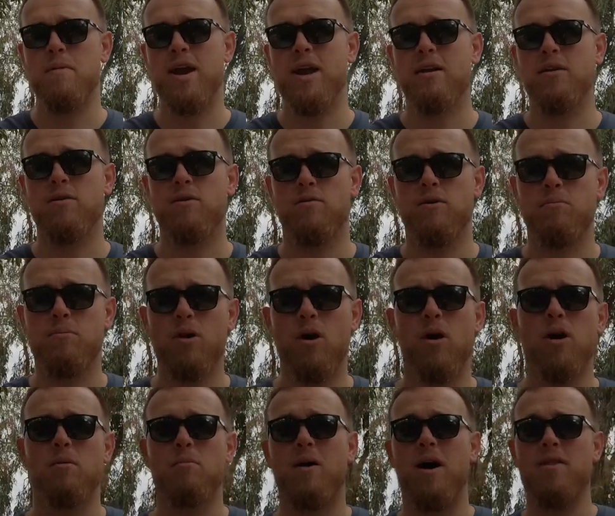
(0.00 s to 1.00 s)
meters of the
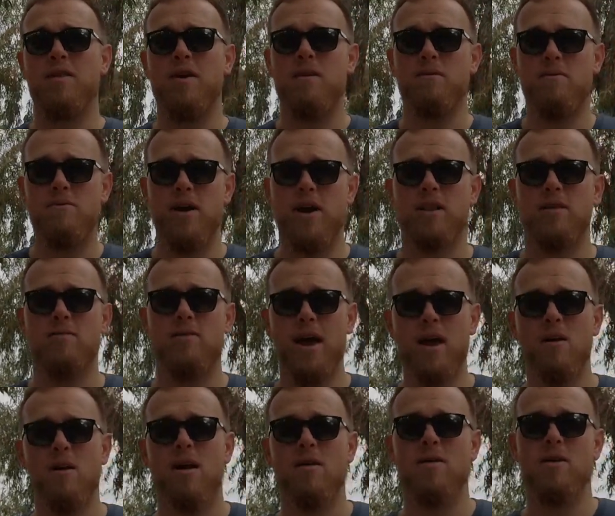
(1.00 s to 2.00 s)
block by the effective
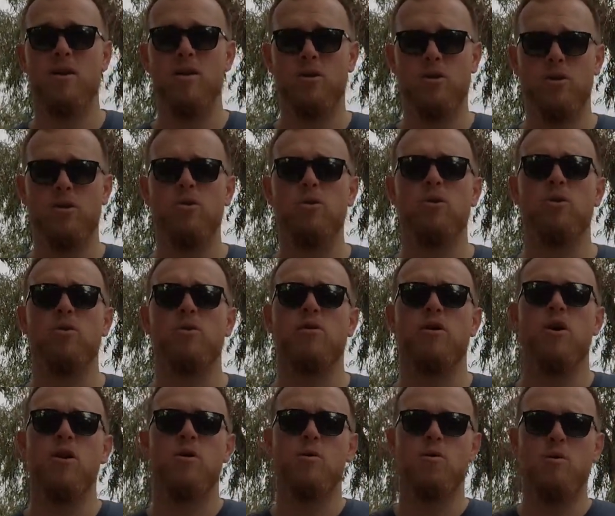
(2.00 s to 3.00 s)
area that you lose
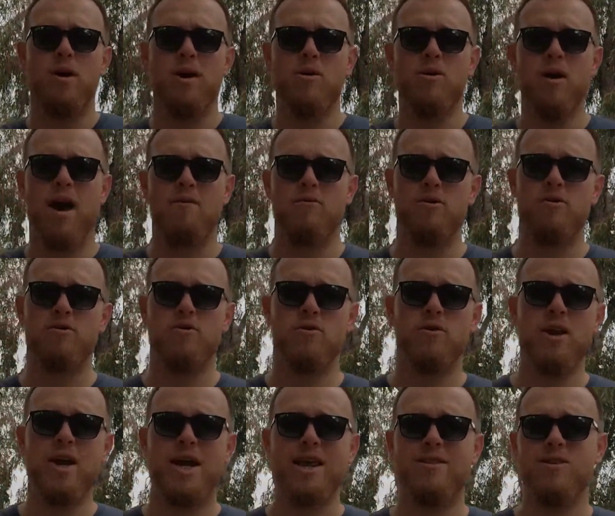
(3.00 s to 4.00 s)
when you have a
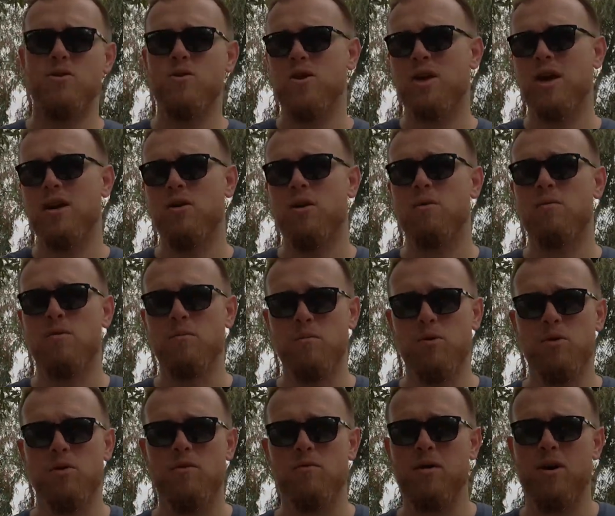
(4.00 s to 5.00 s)
tree that you cannot
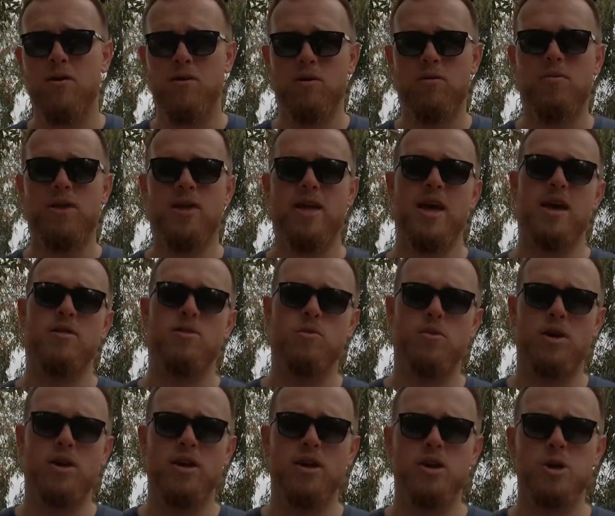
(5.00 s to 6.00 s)
remove because of the council
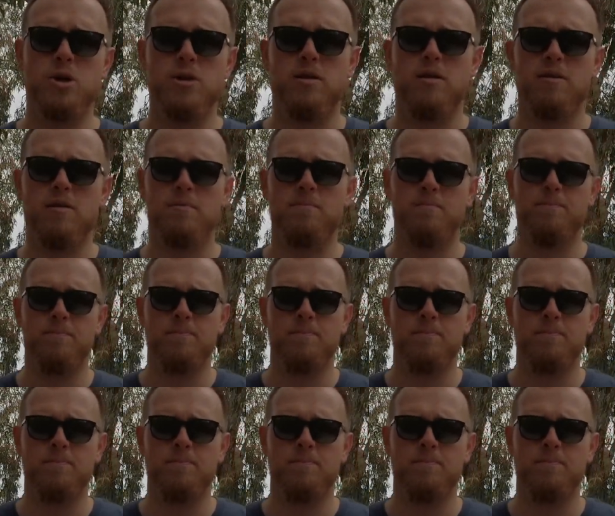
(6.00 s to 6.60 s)
conditions.